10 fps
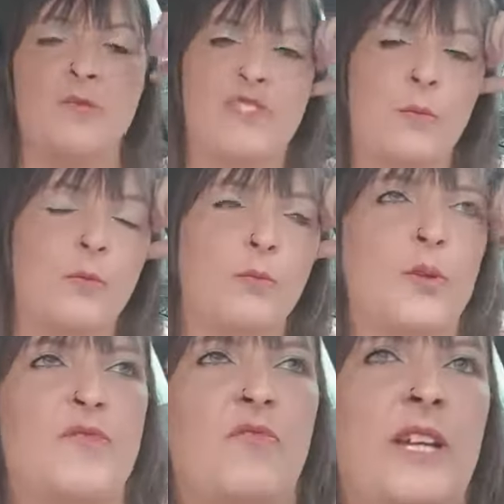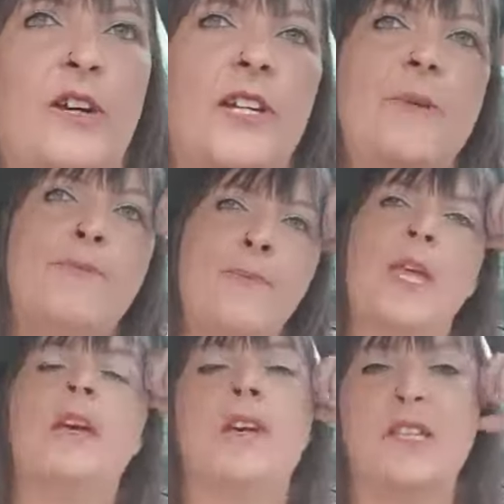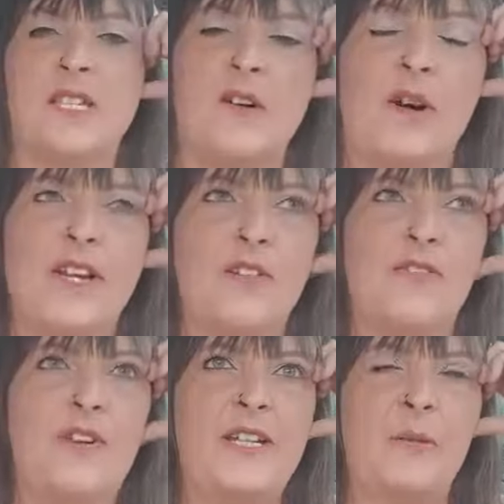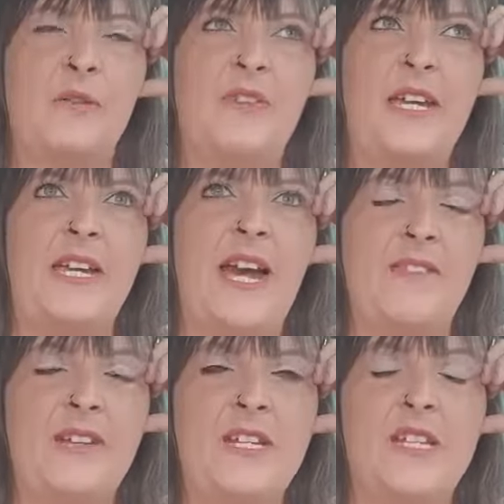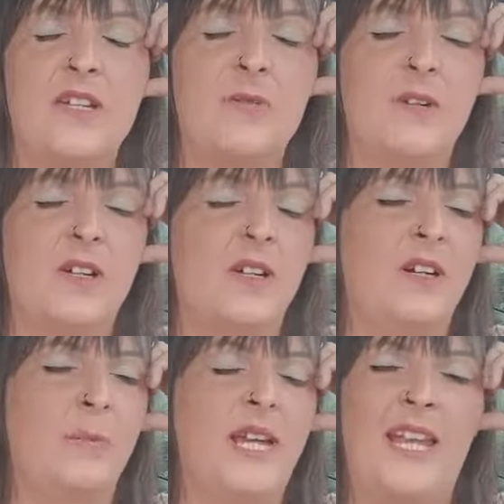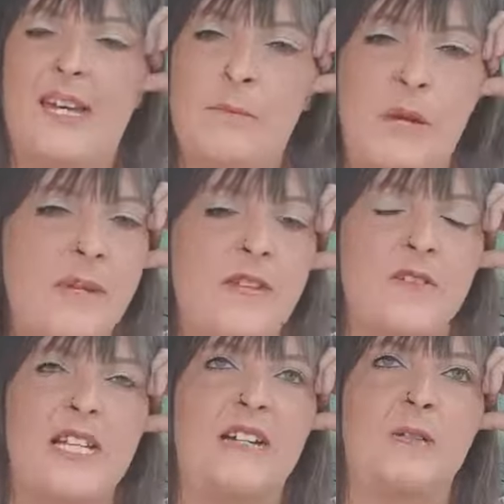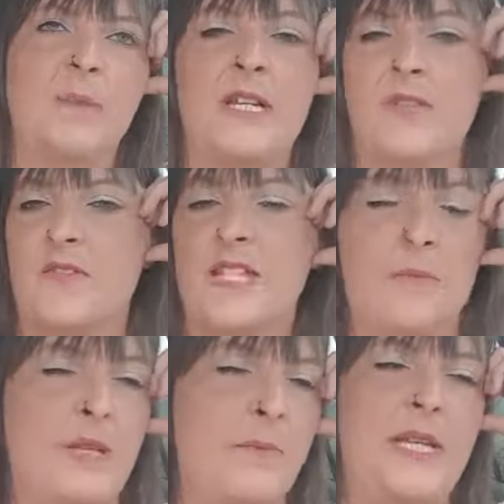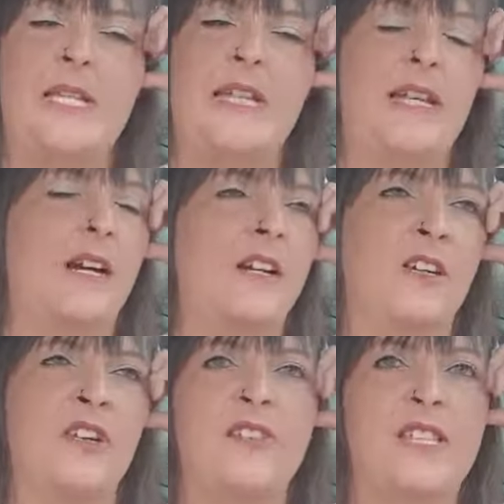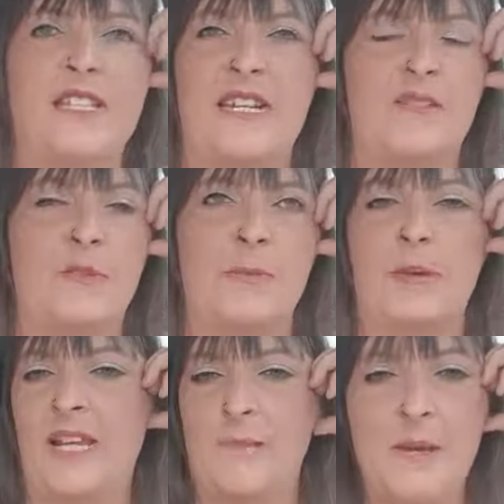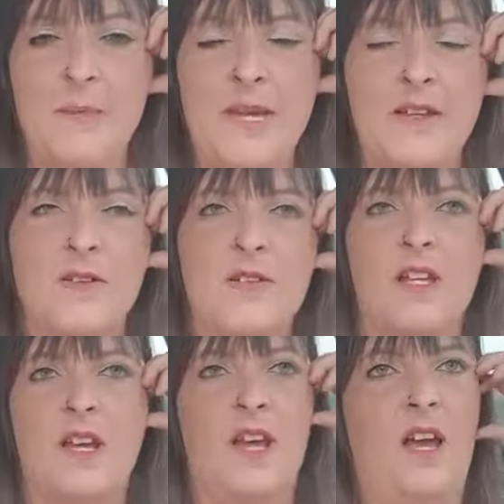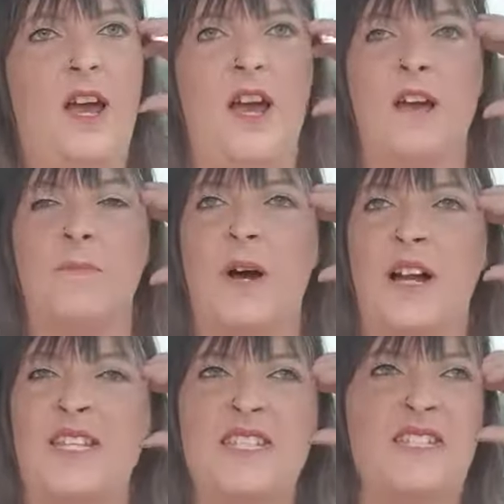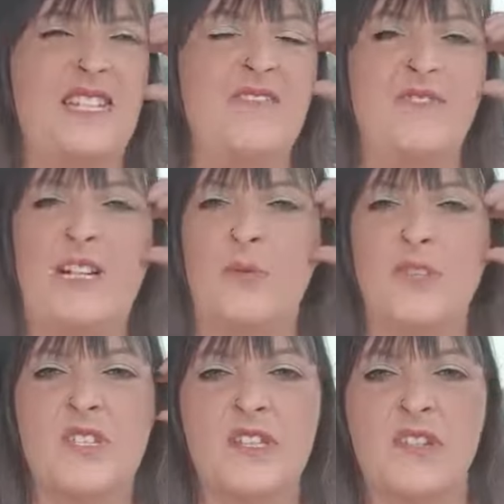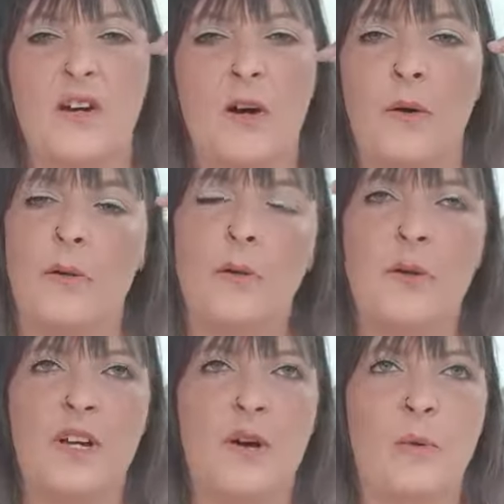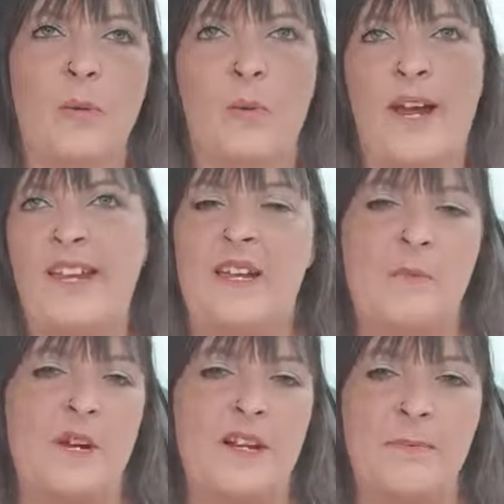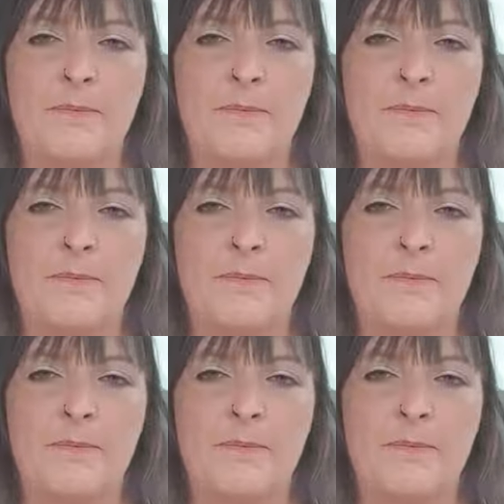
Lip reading: wasn't really on it. So I got fed up of having to plan my meals out, because obviously I'm so busy. I couldn't sit down to plan my meals. I didn't really want to do the whole weighing my